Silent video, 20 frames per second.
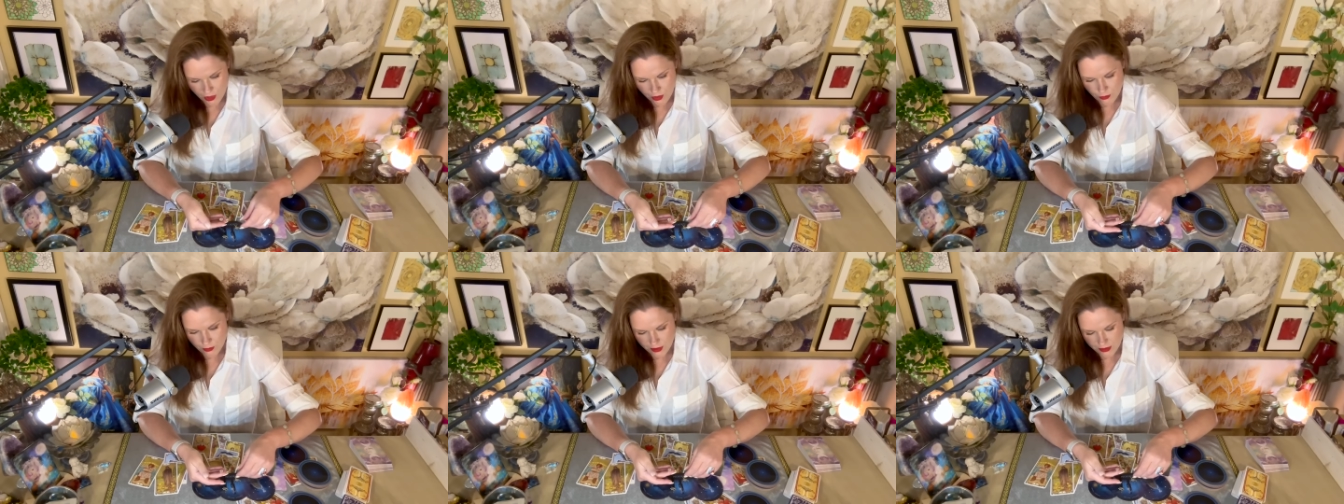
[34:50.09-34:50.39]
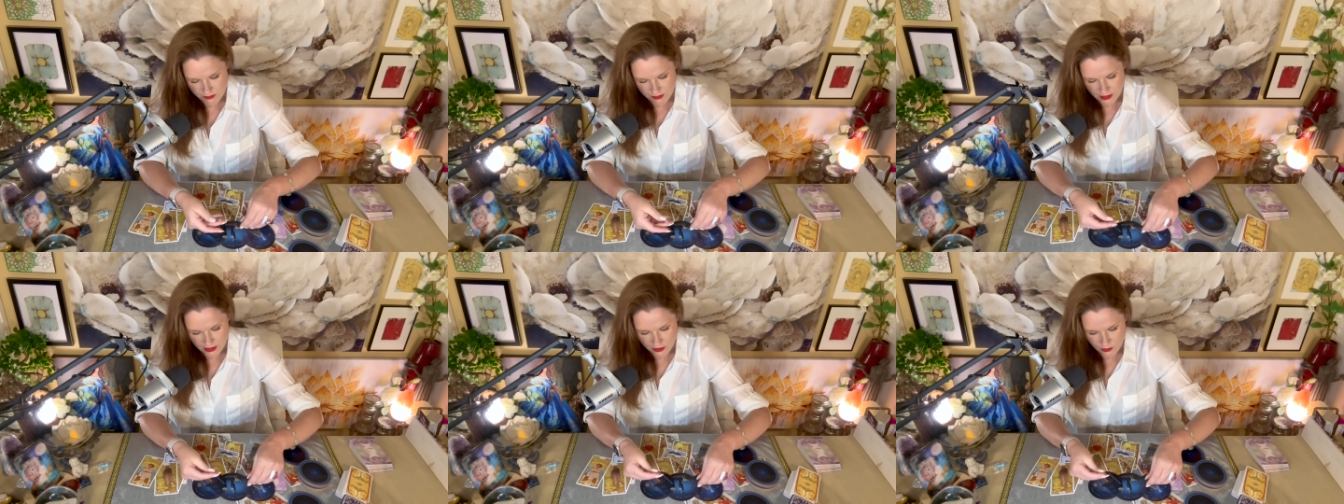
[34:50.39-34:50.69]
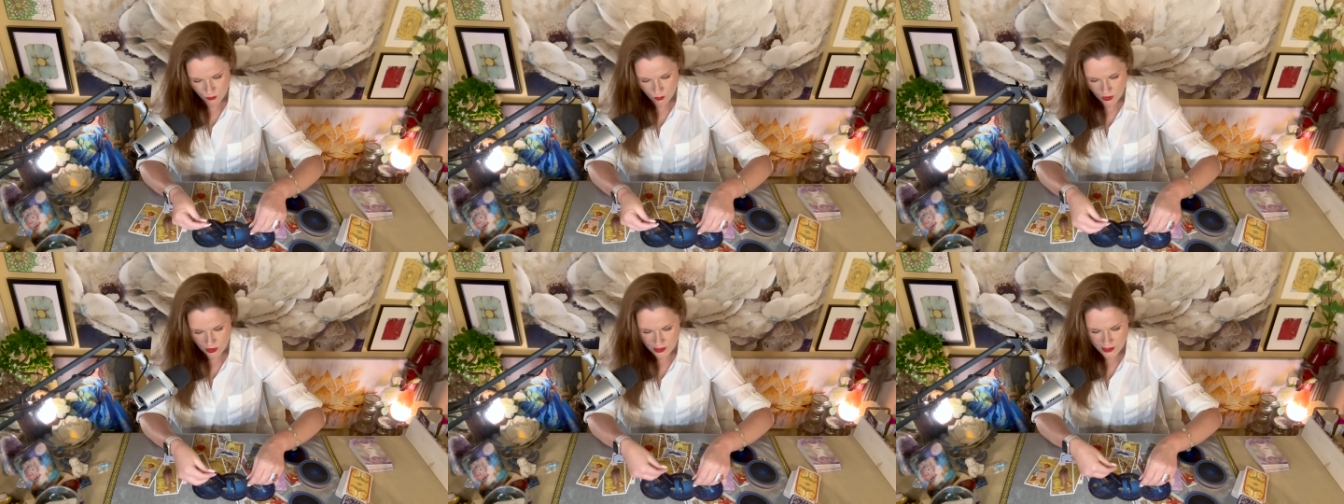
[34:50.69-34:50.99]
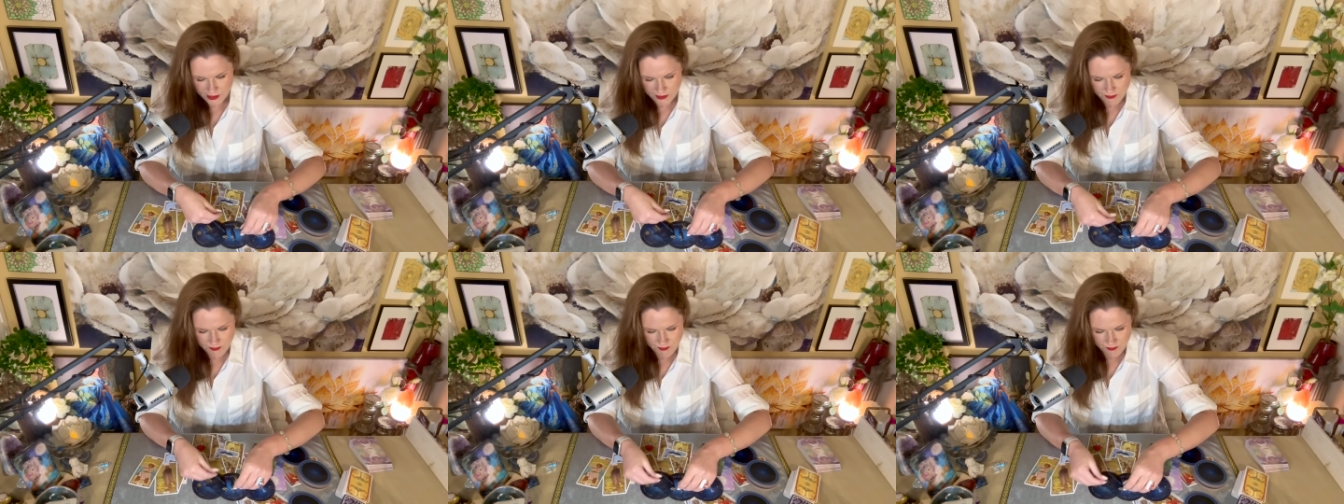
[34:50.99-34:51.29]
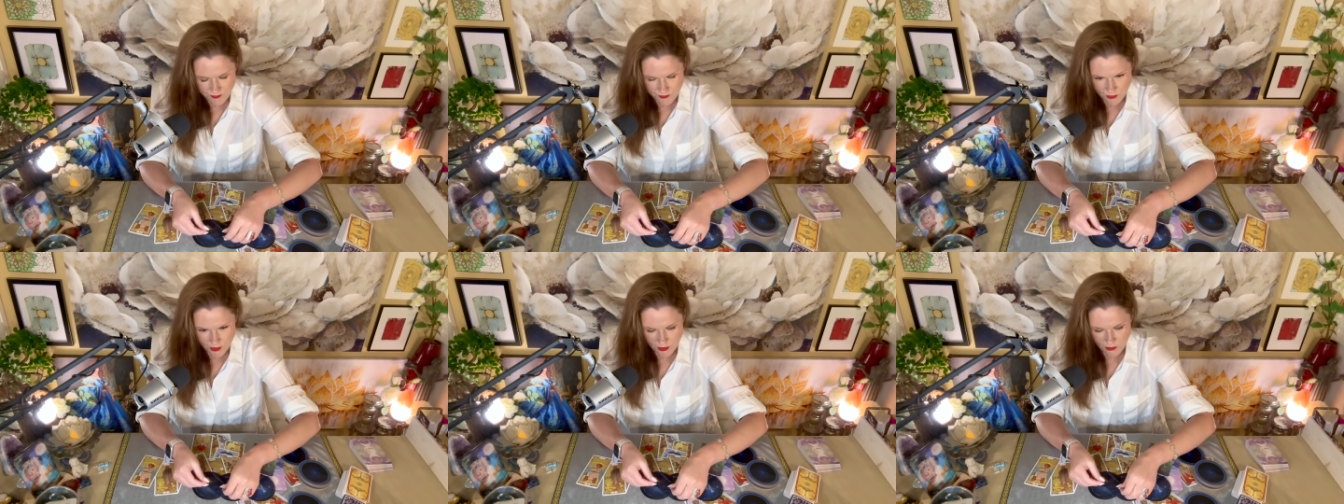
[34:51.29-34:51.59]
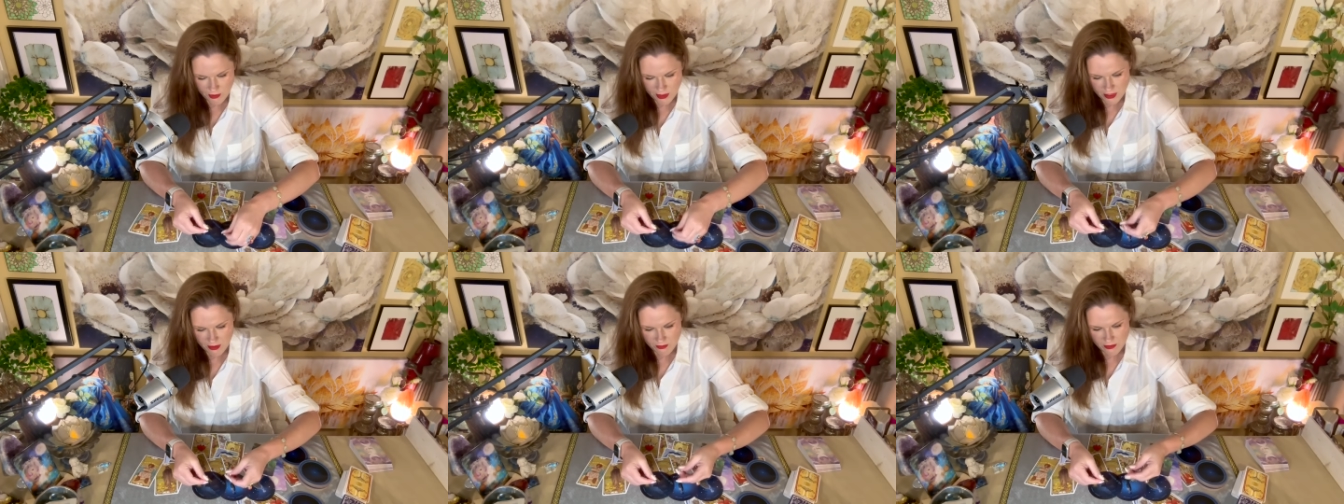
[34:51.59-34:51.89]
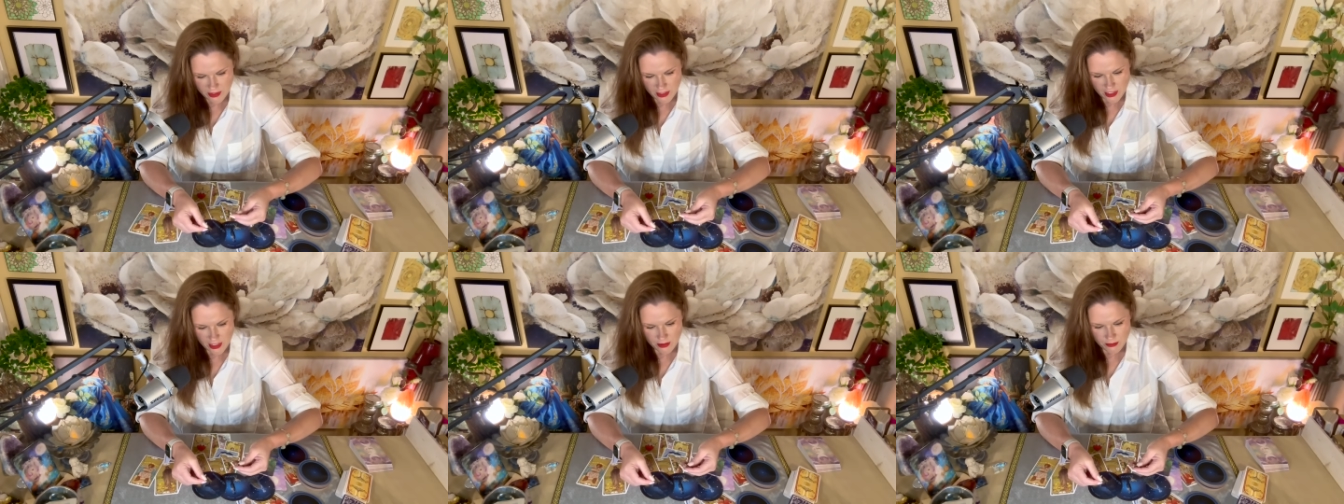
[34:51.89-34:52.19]
We have the letter Y. We have
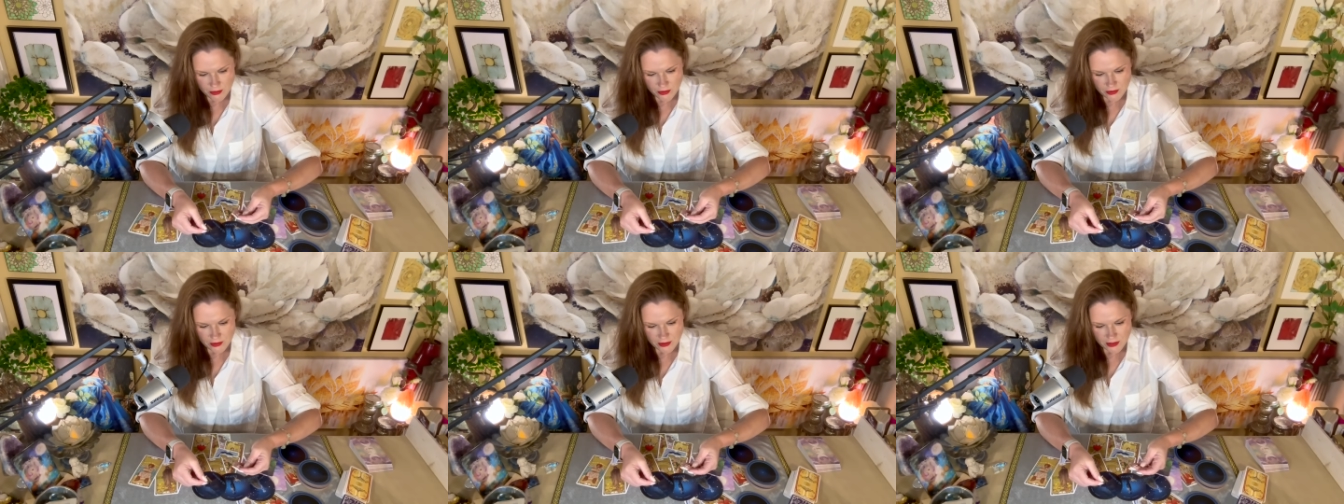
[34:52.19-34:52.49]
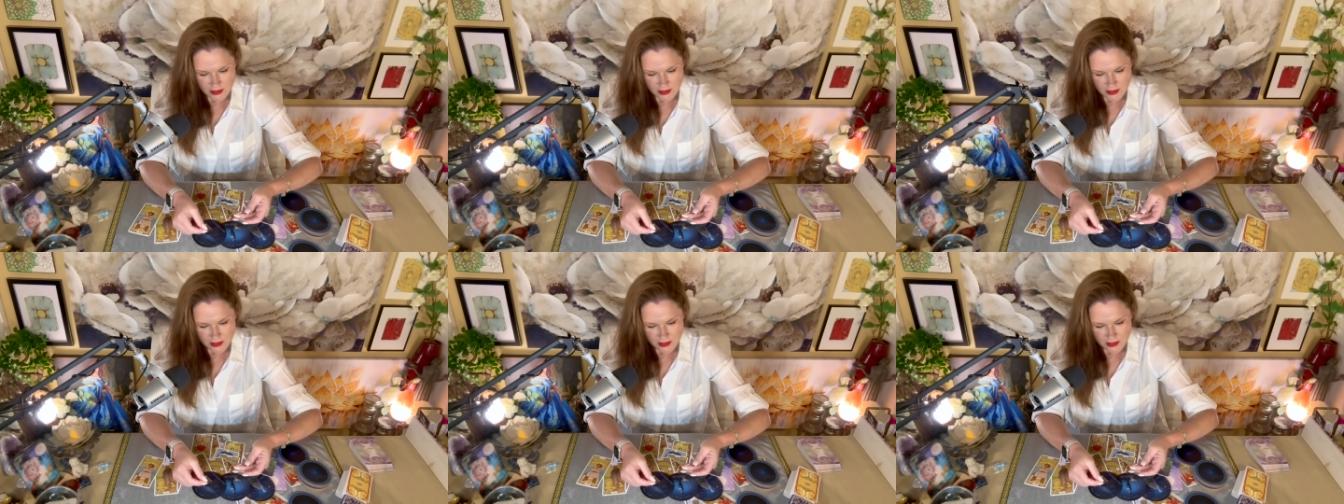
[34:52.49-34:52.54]
the camel.